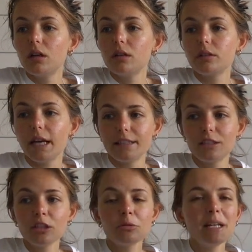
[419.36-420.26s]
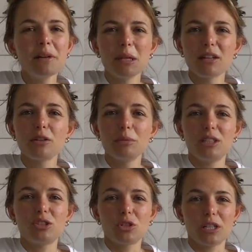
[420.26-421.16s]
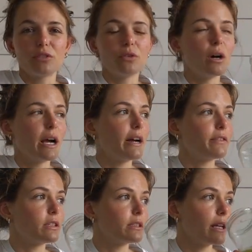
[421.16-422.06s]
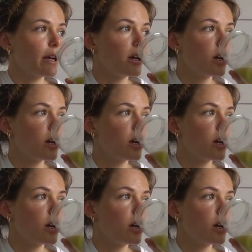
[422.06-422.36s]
So yeah, it's just been a little bit stressful, I have to say.